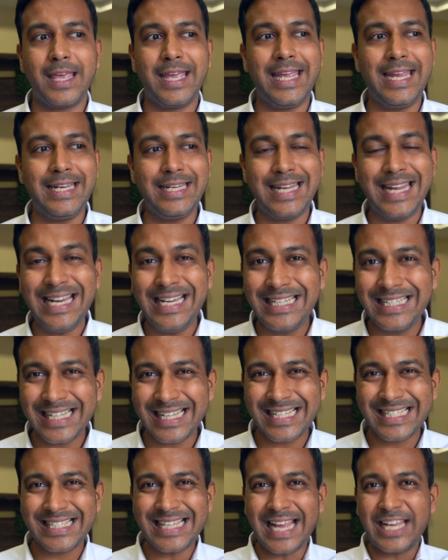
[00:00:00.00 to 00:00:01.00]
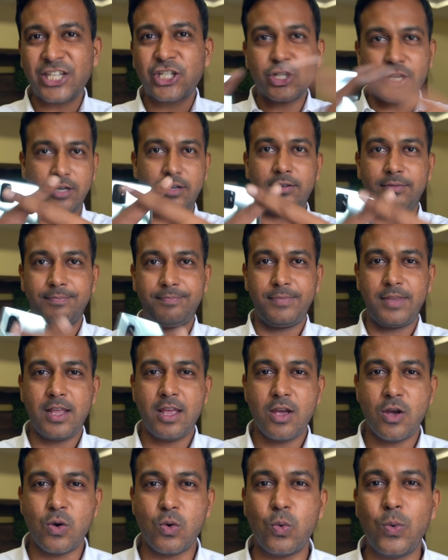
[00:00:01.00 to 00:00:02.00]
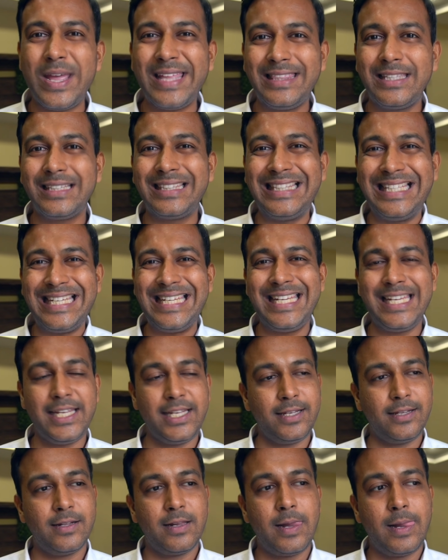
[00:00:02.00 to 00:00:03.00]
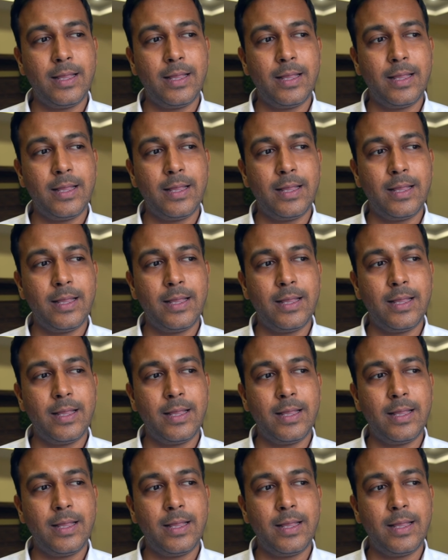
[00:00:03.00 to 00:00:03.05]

in intersection with the